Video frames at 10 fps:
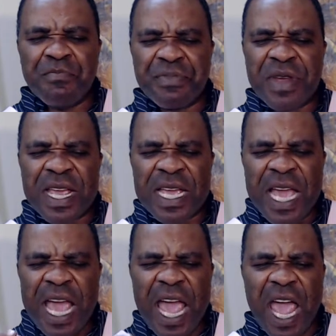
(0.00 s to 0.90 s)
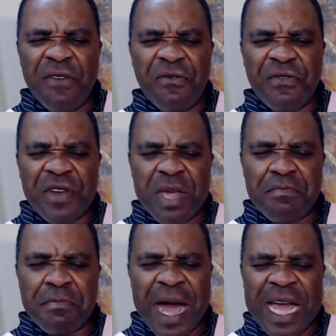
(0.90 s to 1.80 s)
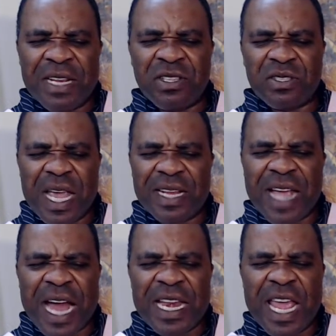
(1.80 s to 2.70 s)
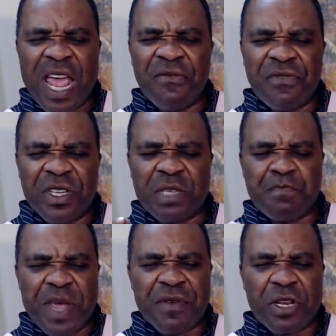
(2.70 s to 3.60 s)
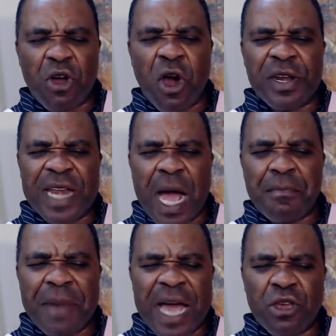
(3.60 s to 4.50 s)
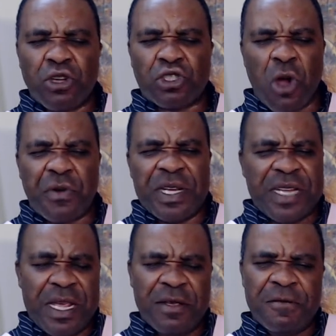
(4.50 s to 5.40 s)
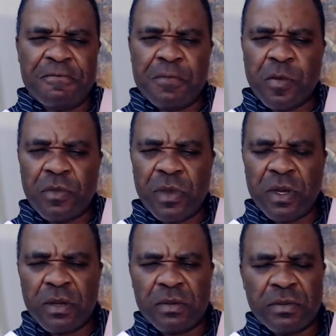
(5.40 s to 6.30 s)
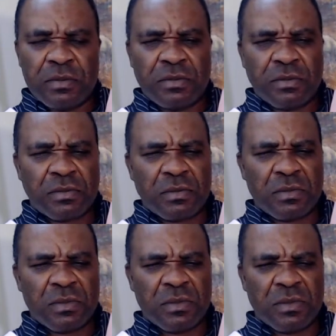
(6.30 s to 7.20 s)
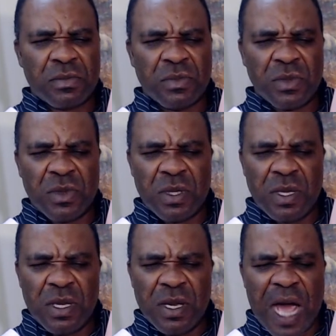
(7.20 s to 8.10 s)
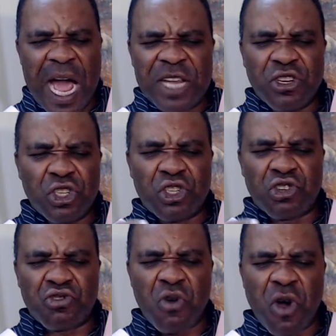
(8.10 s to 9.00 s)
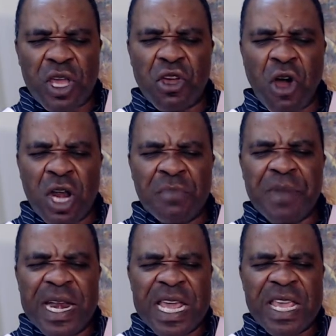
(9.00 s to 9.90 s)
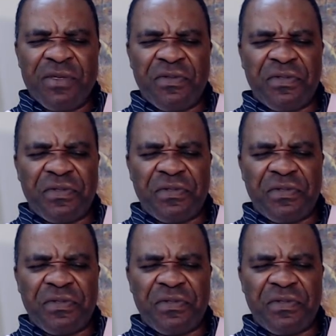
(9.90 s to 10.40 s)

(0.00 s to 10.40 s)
bring every mindset and every spirit under my authority. Amen. I destroy unbelief.